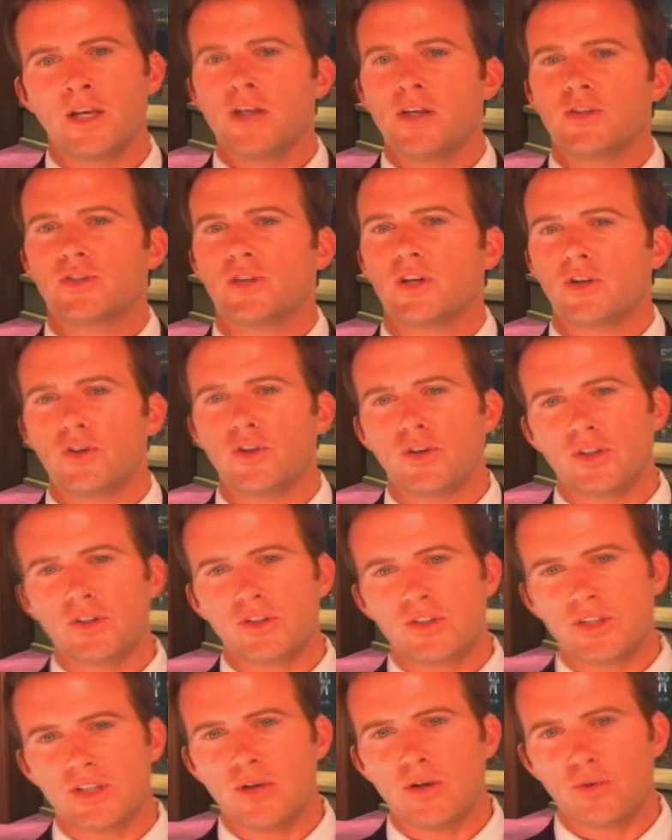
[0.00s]
So you can
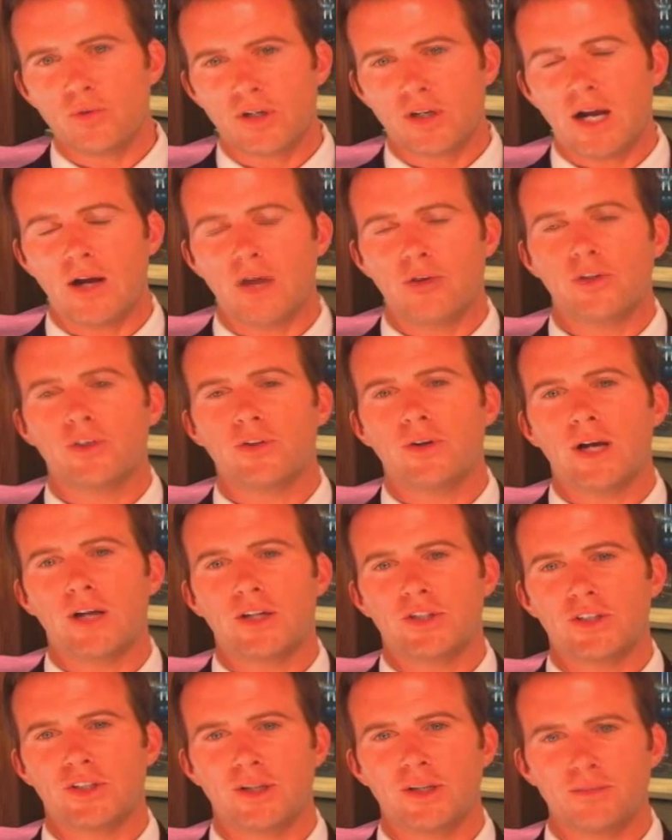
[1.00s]
see where chiral
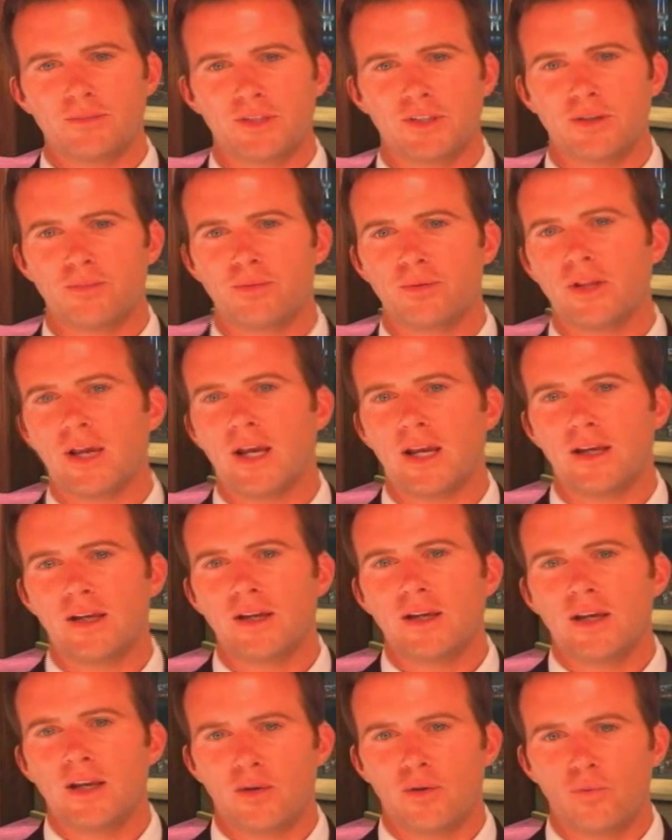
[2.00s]
correction comes into play
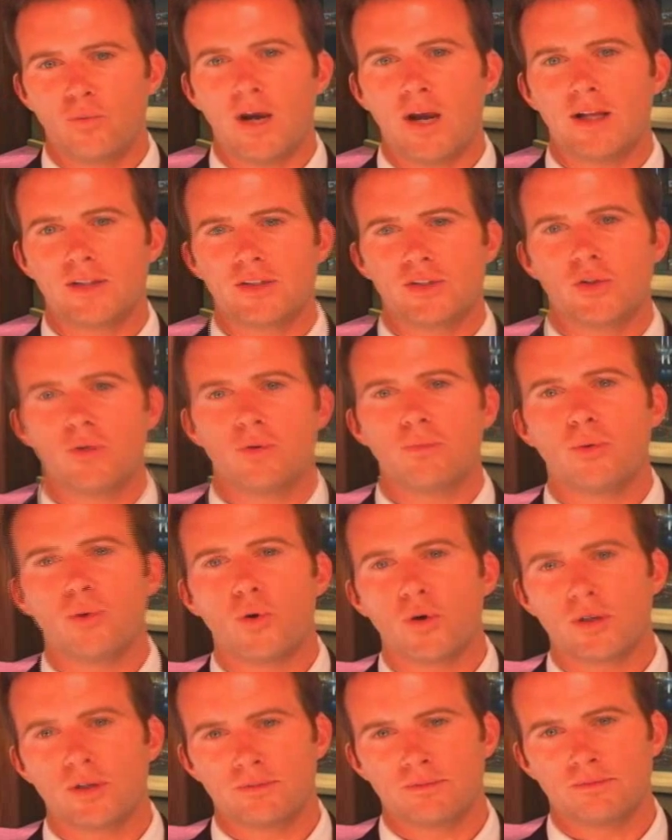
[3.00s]
and why it's so
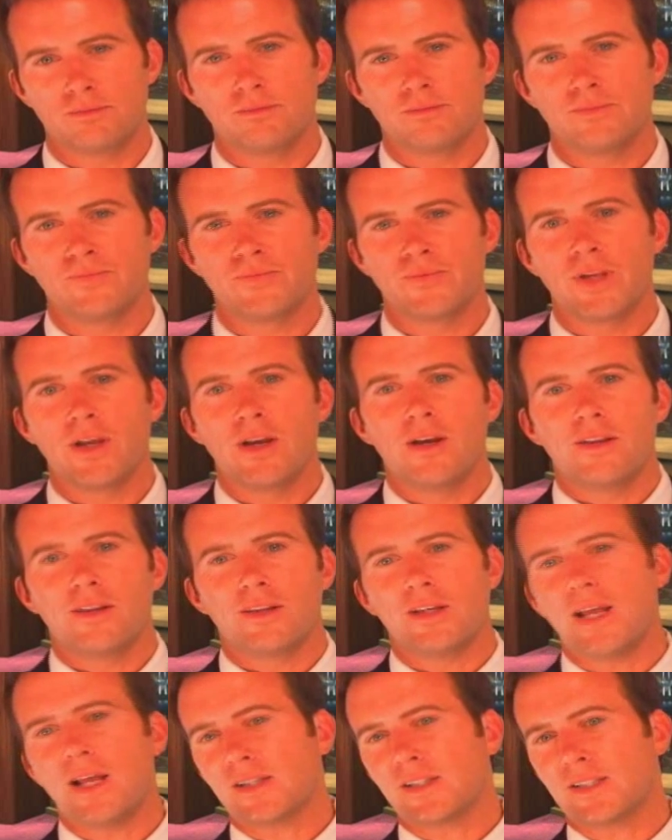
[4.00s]
important.
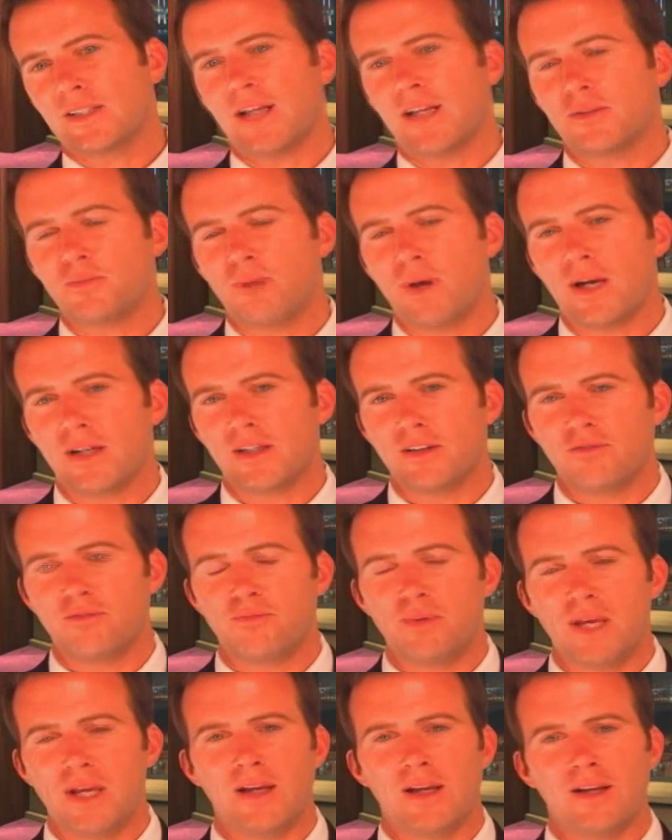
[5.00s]
The next aspect of
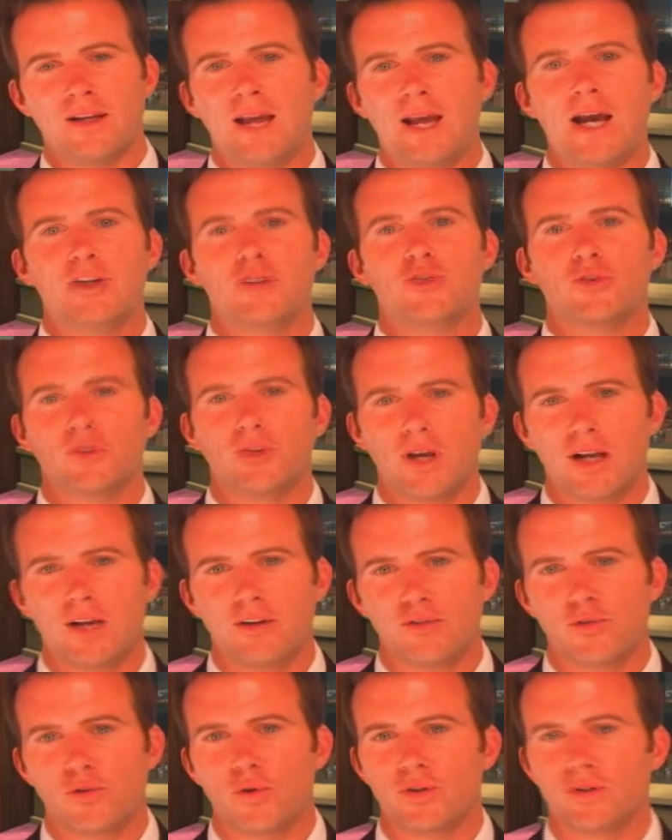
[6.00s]
being a natural line,
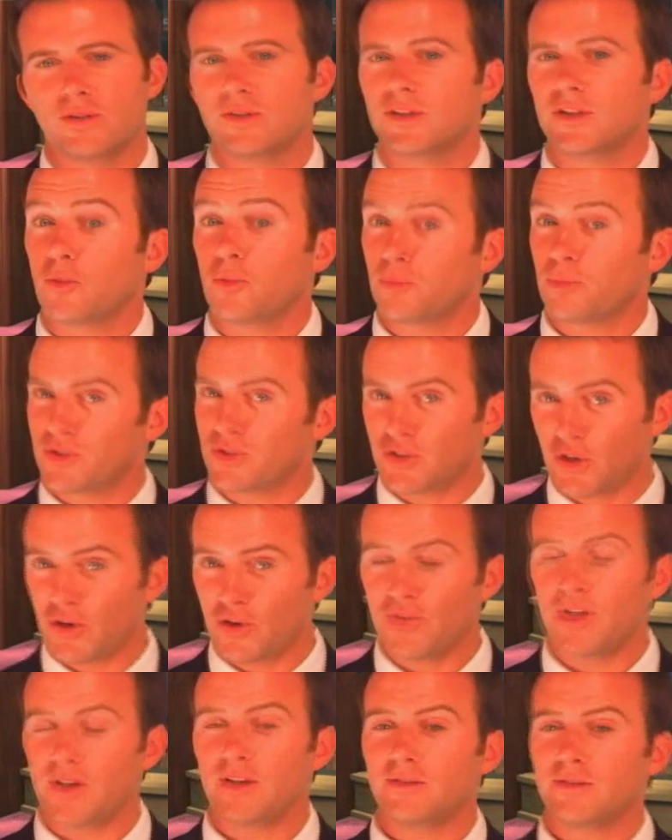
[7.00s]
of course, is your
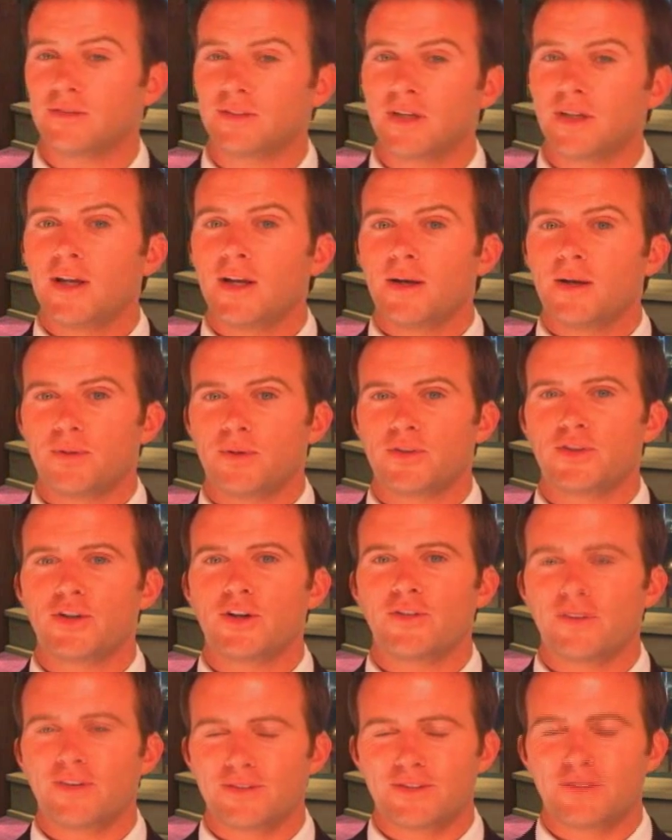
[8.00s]
preservatives.
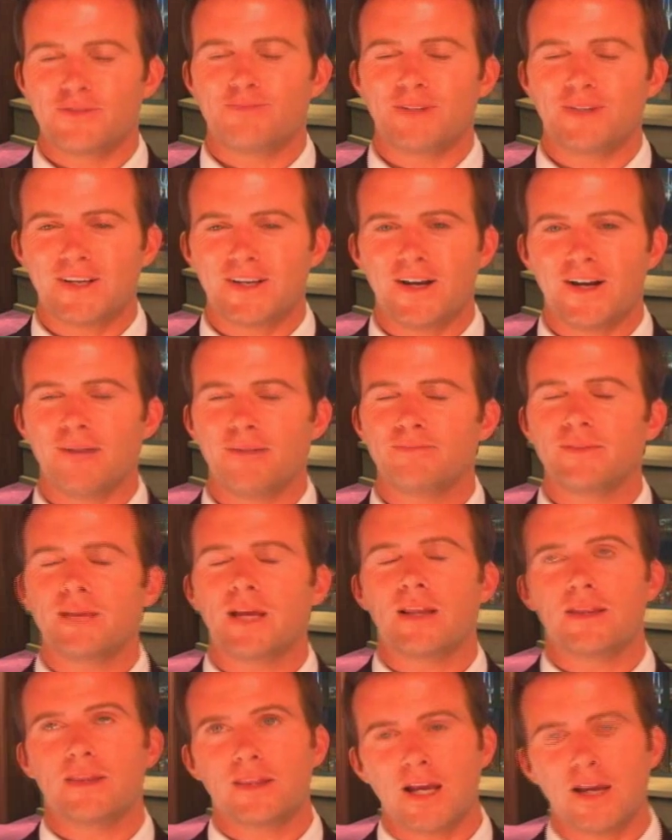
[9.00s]
Preservatives have become,
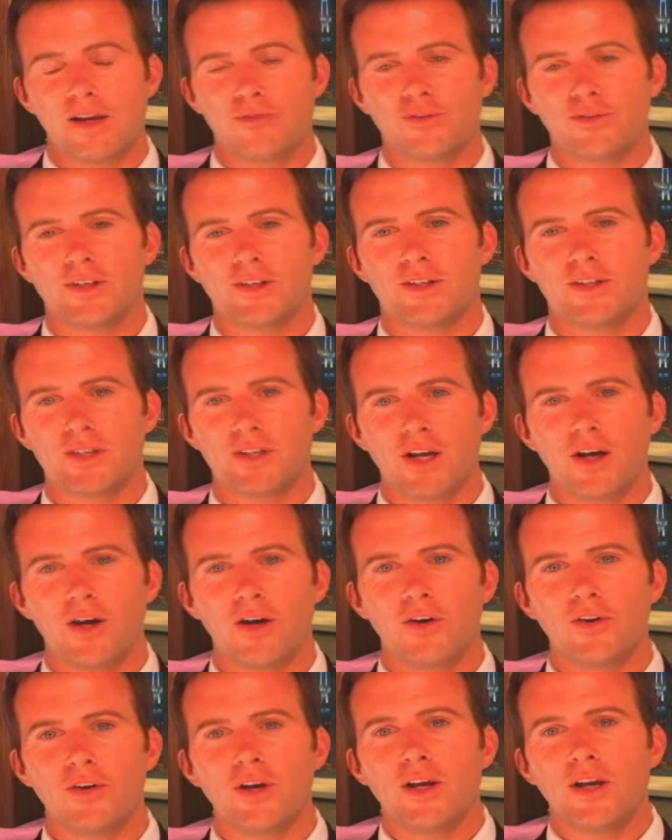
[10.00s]
and thankfully
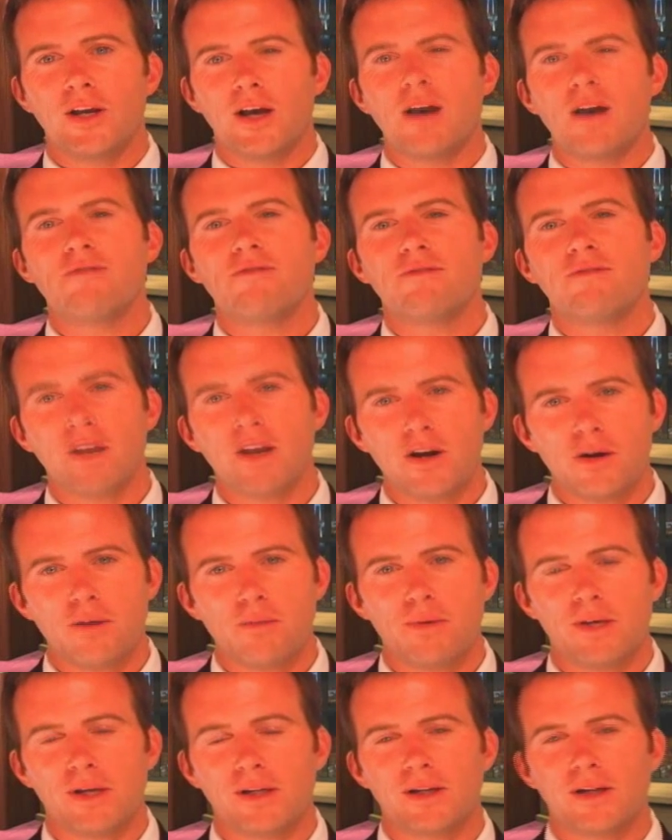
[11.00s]
so, a very
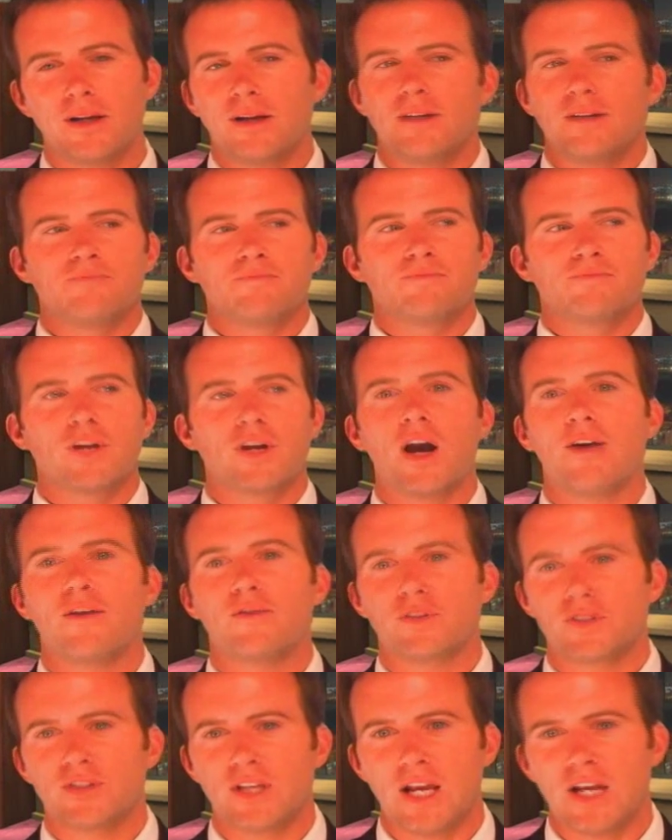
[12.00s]
big
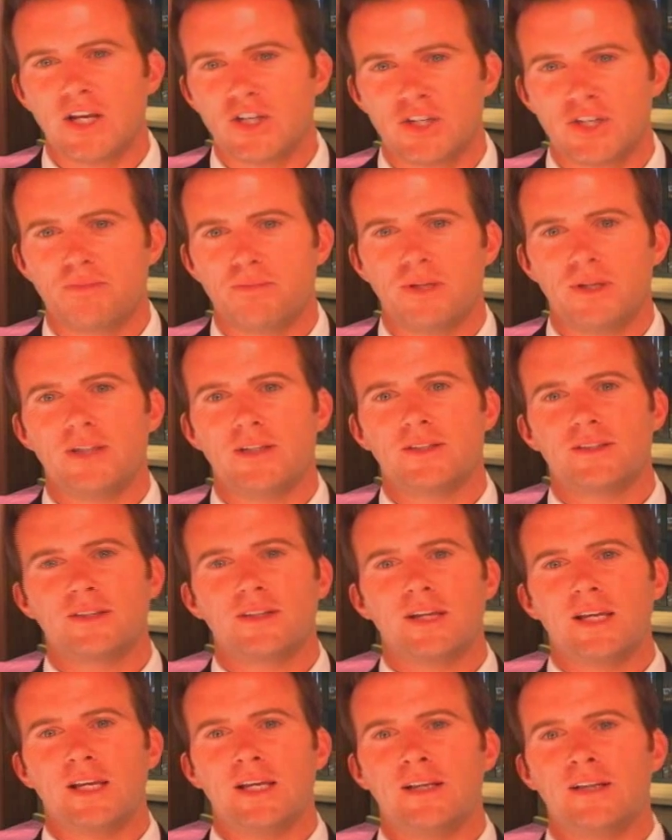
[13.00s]
conversation
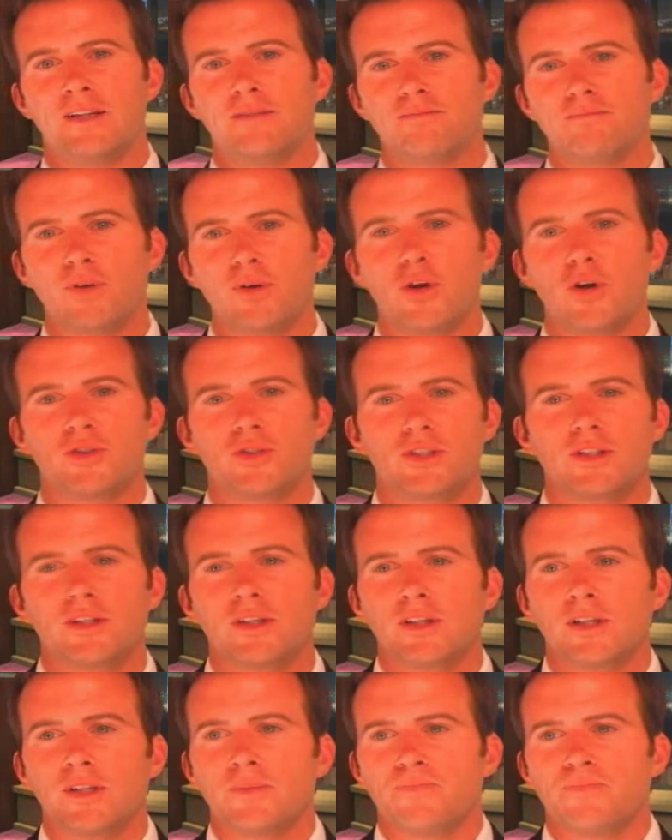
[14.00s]
piece in most